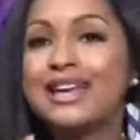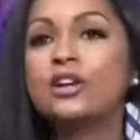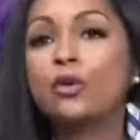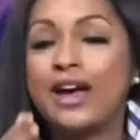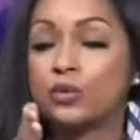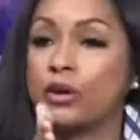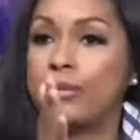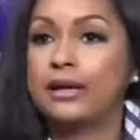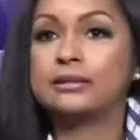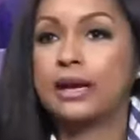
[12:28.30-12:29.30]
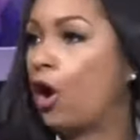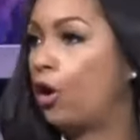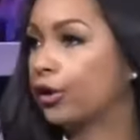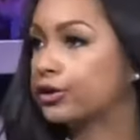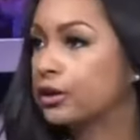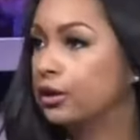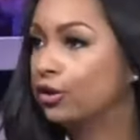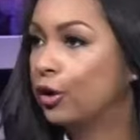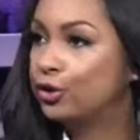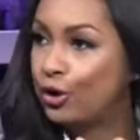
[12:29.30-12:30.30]
because I know that's one of my, it's like cards.
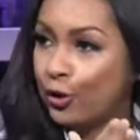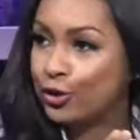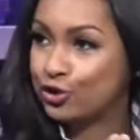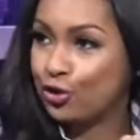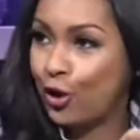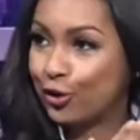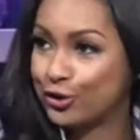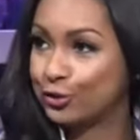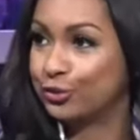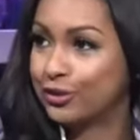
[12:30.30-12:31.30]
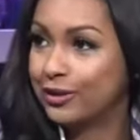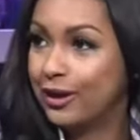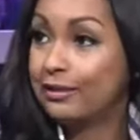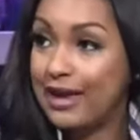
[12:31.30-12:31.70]
You know, you know your strong mm. suit. Right.